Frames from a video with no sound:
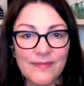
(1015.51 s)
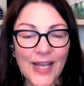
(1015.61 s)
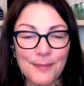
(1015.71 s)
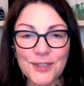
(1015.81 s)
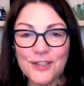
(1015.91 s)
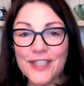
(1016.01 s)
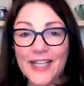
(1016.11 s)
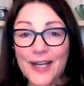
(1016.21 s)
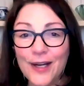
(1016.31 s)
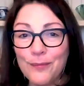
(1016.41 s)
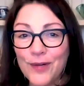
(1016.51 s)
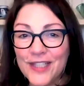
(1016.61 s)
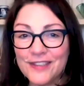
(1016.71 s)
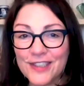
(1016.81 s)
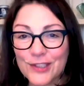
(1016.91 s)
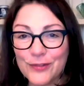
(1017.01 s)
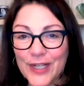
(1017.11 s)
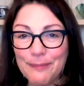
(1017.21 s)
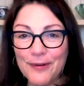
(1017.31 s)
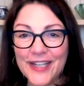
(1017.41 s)
Absolutely. Uh, uh, one just
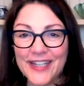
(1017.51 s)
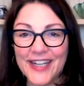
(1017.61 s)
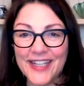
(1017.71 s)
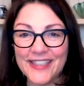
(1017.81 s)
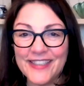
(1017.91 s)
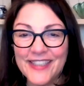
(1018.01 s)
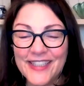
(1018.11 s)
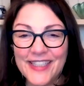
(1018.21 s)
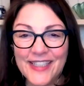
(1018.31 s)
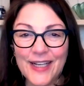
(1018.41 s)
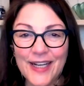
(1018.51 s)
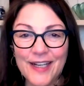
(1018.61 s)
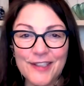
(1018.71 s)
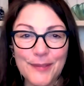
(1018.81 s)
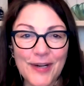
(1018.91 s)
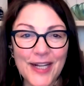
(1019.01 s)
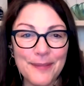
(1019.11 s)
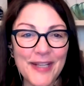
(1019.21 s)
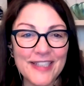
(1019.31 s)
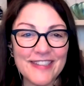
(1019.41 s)
quick point on on the
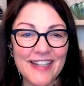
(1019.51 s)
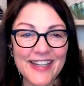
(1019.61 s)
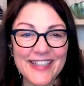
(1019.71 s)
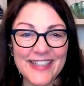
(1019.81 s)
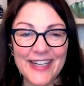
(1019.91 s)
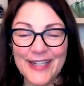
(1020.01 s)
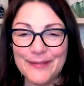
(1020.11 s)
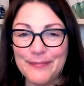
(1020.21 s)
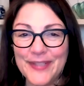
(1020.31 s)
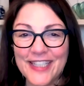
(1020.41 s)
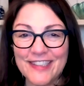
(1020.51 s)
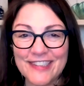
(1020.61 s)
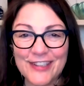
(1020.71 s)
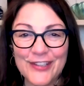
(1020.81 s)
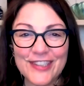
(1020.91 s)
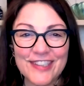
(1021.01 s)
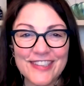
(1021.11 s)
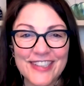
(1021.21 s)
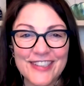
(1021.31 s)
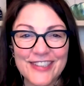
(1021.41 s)
broadband side, um, because Lois
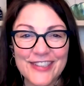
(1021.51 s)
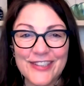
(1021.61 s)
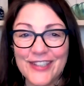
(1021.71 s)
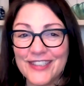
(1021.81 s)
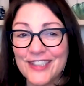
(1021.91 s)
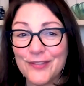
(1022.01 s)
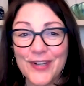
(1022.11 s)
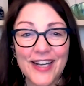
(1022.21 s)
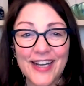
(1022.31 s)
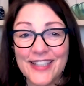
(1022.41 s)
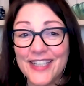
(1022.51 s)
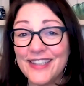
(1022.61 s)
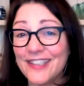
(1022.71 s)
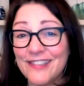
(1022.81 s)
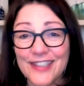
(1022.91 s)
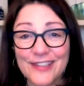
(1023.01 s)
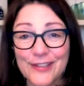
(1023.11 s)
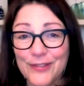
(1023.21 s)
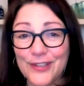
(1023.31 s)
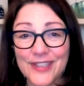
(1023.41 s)
is here too, I just want to highlight the critical
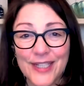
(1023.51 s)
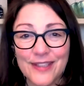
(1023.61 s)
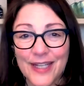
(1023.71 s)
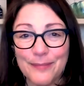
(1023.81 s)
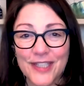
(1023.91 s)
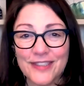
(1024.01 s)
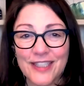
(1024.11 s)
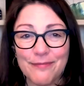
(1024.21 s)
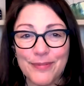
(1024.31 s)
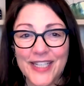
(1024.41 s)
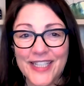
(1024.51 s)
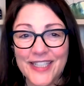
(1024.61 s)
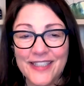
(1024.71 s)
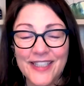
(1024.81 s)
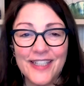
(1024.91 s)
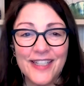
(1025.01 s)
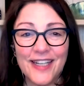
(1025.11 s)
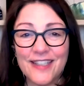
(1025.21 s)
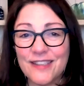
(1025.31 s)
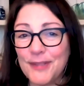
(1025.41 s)
role that libraries have played,
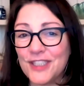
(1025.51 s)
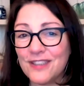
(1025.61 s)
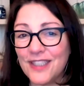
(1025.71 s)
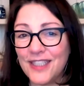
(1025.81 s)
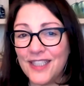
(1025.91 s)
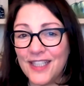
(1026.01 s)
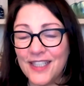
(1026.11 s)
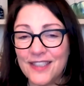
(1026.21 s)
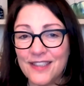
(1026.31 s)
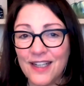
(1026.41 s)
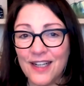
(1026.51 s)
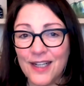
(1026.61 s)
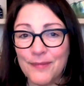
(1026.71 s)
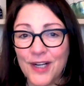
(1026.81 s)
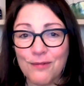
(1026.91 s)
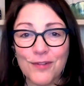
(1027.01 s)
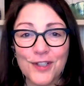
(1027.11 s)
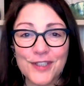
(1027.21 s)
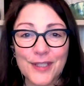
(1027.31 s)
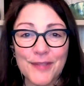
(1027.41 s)
mm-hmm. especially in um, our
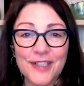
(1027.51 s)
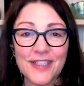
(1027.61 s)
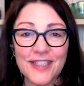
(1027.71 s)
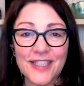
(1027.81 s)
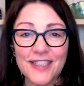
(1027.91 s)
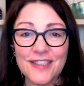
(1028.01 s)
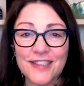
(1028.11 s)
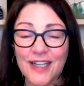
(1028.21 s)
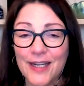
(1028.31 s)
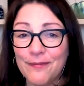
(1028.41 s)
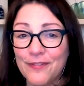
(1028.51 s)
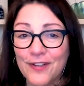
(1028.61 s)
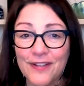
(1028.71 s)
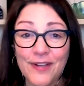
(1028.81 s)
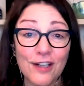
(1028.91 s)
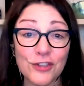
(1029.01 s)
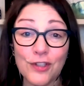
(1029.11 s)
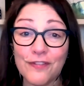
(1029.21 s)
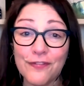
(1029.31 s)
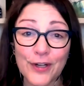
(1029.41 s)
rural communities, um,
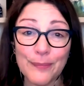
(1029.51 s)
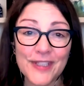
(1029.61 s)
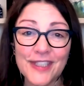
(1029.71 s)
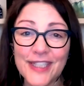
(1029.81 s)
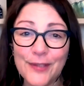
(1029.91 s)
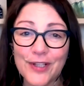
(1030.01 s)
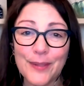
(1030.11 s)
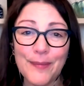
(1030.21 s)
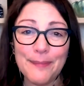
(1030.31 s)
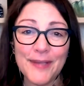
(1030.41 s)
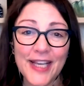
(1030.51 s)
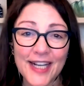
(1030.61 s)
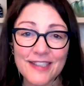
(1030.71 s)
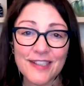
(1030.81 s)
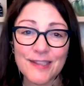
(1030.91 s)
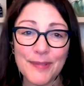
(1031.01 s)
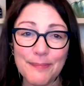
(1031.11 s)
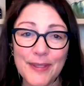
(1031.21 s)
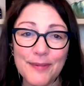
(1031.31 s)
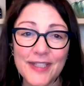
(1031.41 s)
also affordability, where there might be access,
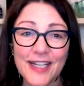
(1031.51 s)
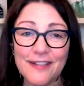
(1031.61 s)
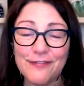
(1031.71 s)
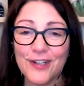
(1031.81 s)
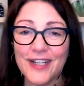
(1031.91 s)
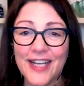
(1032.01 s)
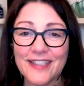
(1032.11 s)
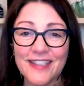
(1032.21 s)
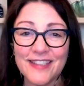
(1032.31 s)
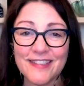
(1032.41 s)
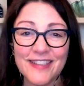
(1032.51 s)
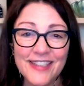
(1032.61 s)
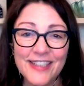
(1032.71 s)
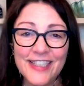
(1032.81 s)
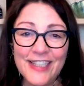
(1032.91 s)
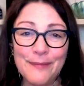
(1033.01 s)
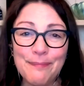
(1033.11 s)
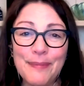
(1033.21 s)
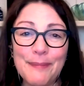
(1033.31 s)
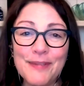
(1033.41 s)
but people can't afford access.
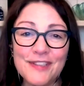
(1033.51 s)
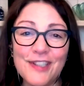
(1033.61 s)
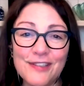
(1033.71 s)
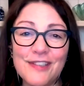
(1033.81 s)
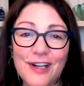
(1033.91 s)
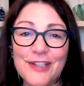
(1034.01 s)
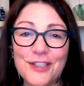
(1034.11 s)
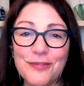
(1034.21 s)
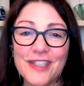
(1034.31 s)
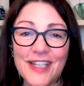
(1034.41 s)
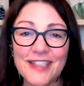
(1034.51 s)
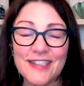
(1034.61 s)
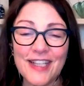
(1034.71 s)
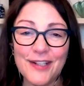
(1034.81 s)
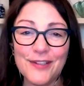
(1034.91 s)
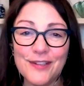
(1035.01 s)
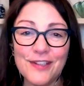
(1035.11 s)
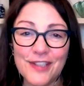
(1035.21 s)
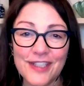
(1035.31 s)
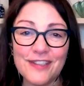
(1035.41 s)
People don't always realize how
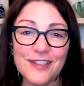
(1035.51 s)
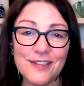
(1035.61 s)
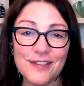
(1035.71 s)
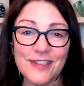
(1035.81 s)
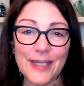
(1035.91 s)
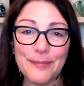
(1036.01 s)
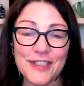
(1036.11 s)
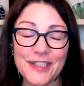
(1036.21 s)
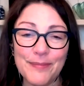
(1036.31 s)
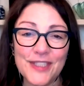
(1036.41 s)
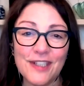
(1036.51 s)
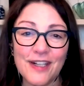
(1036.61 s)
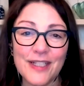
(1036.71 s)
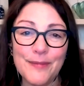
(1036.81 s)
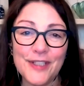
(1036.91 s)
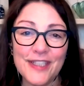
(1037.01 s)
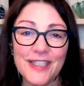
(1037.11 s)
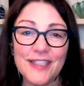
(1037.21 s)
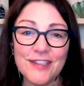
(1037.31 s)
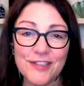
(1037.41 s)
critical libraries have been to our
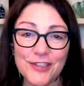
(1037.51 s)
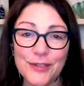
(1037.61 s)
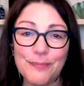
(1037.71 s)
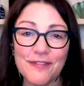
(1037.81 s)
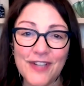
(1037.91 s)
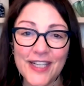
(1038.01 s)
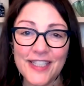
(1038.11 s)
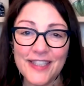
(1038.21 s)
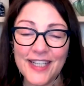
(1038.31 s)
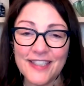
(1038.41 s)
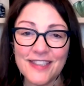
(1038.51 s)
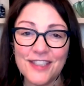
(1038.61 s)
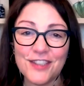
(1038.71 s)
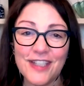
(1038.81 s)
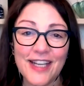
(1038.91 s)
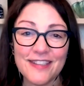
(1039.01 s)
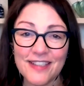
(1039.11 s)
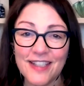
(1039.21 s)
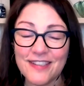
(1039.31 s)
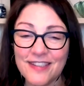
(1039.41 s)
communities to providing that essential
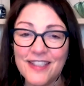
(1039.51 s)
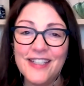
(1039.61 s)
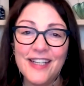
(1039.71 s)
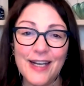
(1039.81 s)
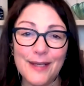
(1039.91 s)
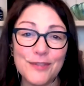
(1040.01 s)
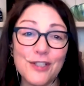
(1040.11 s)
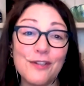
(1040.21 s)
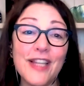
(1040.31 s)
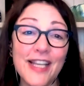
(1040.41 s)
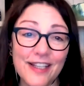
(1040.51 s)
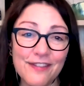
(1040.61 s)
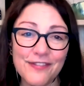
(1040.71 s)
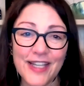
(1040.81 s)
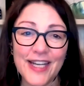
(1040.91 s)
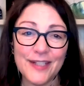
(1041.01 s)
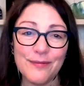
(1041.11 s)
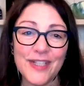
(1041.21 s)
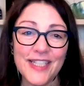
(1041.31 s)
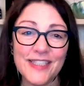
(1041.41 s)
access. Um, so, thank you for that. And
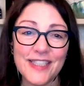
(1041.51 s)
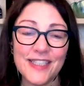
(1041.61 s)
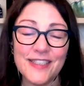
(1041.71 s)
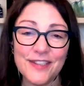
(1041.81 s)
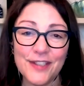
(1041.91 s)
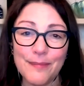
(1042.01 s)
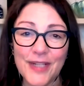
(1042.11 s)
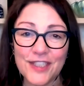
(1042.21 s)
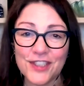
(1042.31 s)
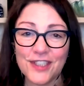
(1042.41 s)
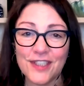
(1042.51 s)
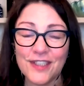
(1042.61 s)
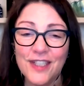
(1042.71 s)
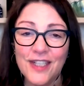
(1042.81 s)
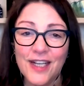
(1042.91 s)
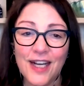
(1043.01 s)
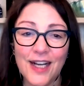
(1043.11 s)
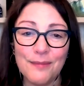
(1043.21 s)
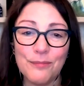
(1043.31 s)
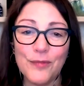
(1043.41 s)
we need to continue to make sure
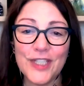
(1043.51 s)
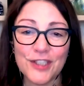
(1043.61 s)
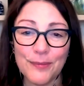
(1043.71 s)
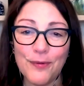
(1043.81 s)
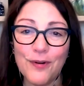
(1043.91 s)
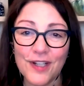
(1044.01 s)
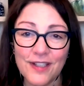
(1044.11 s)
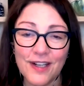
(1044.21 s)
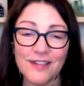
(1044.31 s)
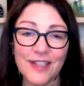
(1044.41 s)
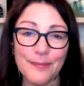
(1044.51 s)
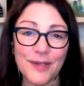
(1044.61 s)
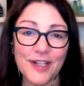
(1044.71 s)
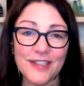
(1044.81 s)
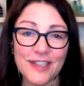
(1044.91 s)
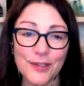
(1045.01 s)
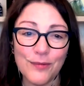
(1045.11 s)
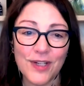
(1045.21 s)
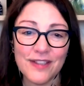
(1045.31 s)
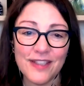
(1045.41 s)
um, we support our libraries and the
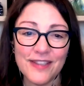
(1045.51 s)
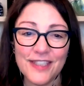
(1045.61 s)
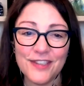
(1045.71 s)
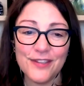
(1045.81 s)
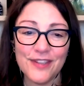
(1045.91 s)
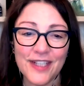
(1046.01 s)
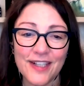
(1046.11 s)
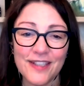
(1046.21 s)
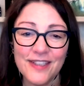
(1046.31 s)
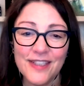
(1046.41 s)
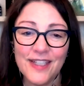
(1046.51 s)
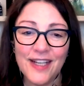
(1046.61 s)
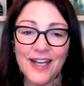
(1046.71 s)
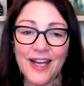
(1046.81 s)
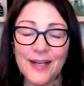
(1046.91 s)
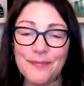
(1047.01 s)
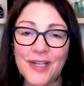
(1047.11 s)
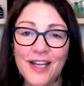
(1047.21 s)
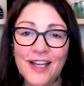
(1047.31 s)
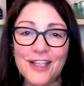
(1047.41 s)
work that they do there.
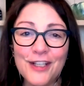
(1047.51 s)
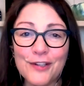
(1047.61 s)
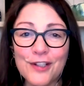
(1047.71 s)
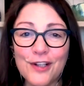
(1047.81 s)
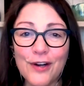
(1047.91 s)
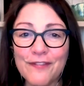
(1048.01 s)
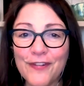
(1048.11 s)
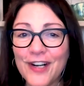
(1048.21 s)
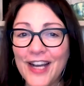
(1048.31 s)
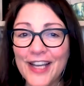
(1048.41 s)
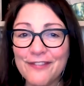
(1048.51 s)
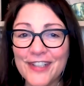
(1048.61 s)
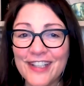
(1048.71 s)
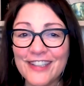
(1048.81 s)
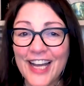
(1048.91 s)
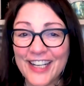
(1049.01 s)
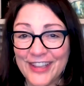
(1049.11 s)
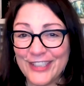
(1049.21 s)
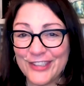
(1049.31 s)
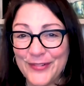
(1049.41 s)
Um, you know, going forward, I have a, a lot of
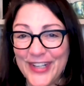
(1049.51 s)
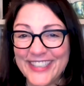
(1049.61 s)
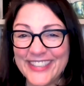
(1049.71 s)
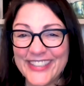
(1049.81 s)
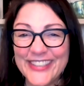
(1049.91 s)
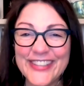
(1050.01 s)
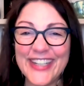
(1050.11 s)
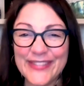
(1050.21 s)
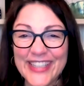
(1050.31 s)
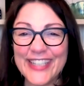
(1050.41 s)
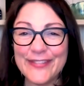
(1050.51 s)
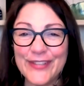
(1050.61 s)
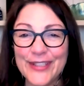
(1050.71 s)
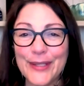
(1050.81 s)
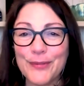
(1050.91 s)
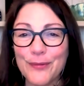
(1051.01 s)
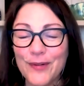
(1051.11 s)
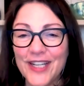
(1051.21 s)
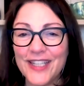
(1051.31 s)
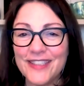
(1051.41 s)
things I want to do. Um, I think what number
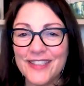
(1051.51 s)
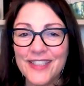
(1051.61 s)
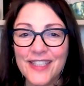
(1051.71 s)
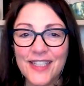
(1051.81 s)
one,